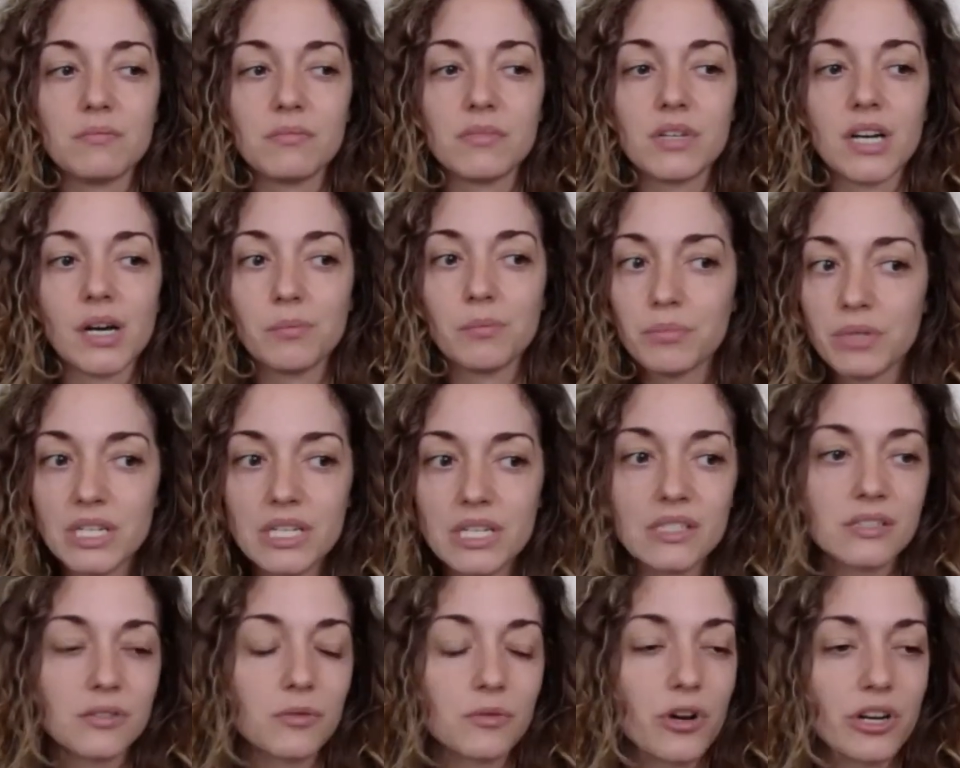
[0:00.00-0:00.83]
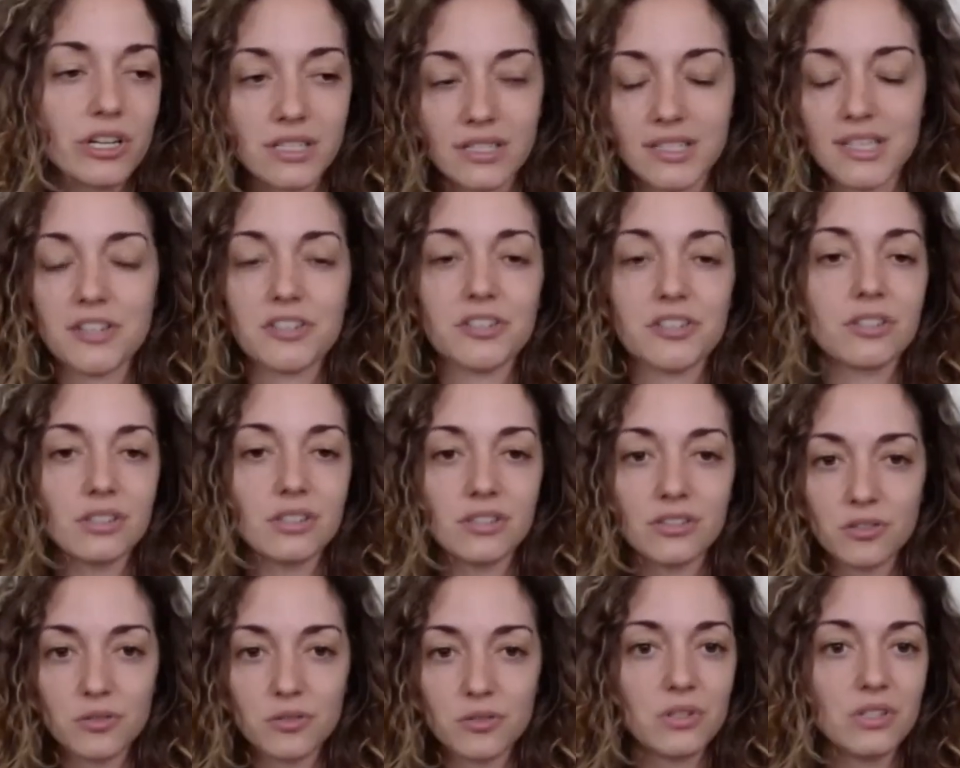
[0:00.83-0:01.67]
companies and organizations and
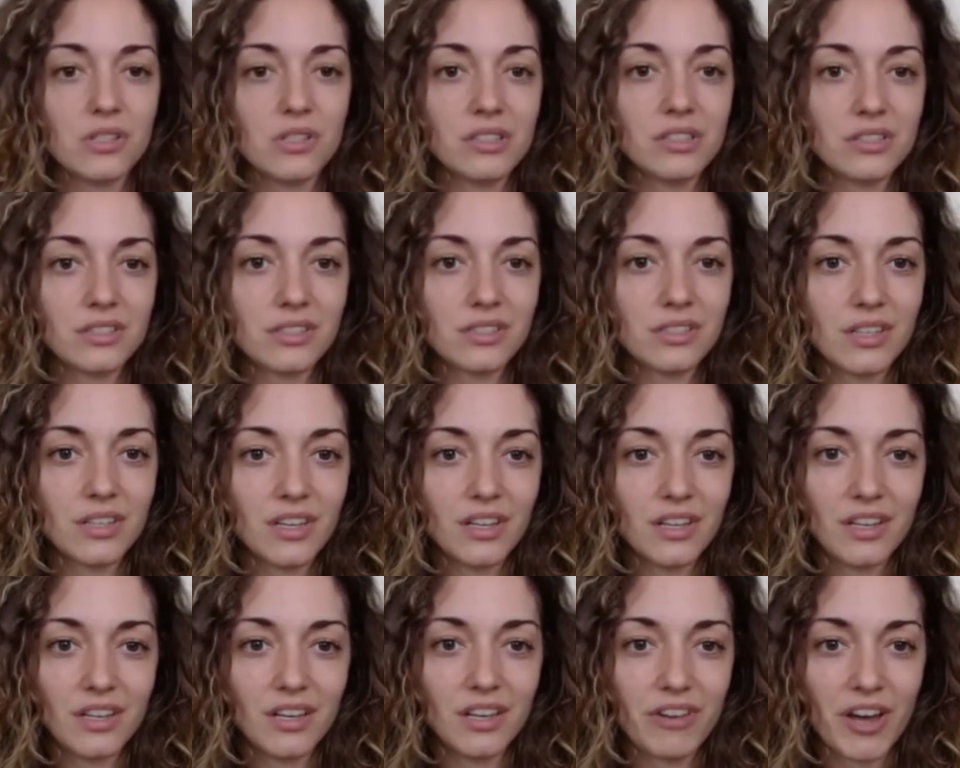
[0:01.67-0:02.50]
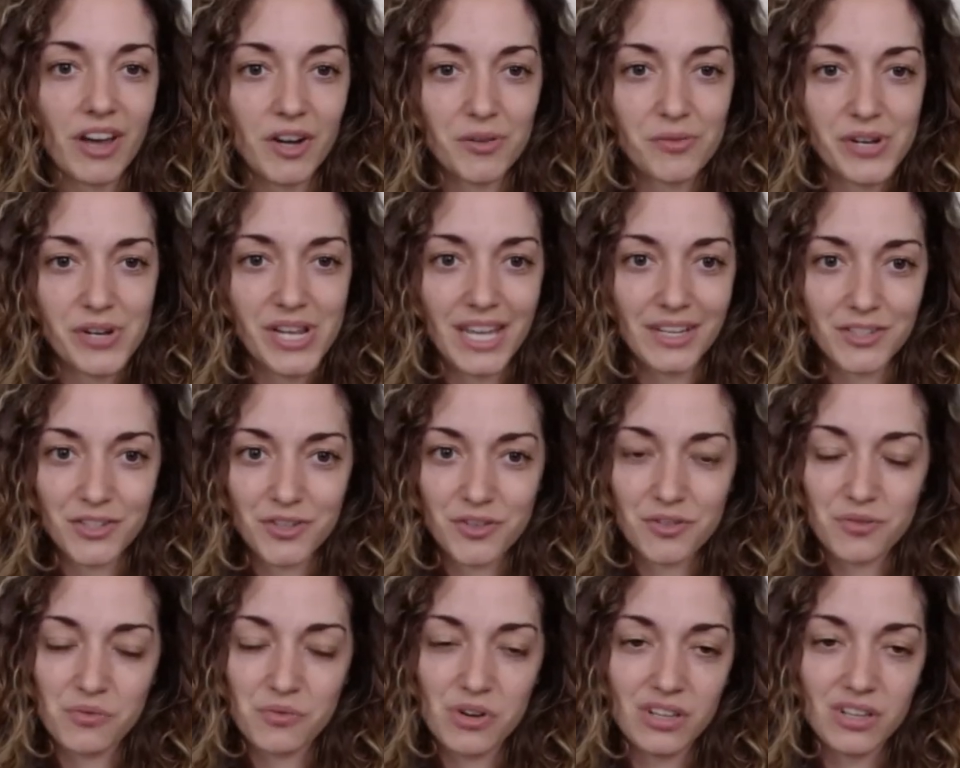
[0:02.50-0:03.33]
schools of how to re-enter
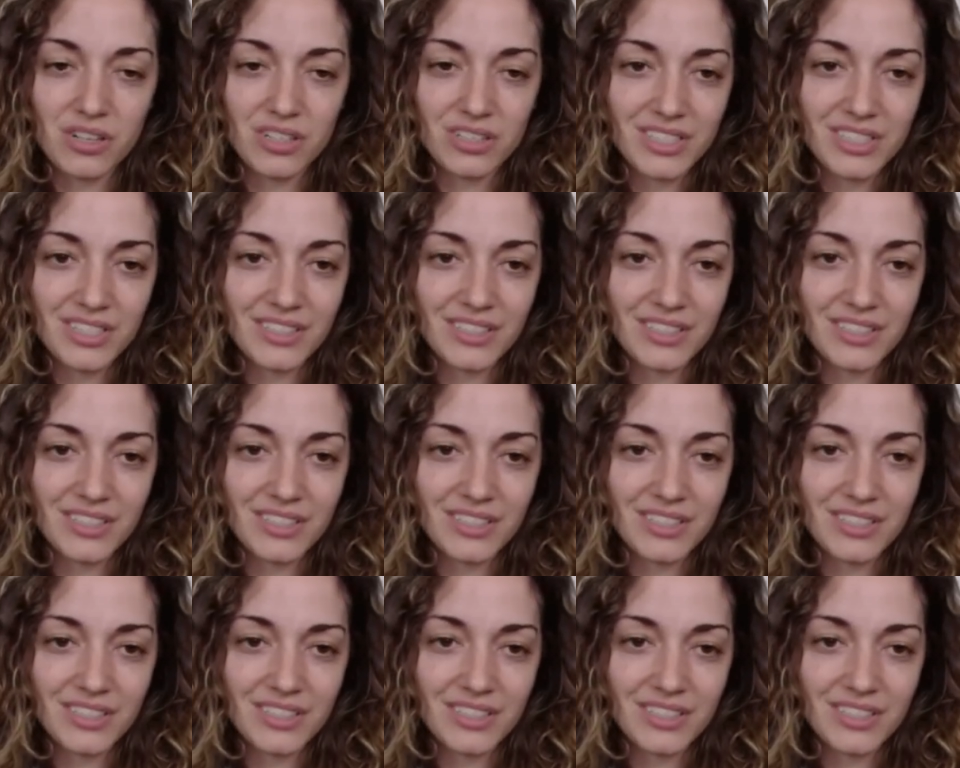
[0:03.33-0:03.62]
the world.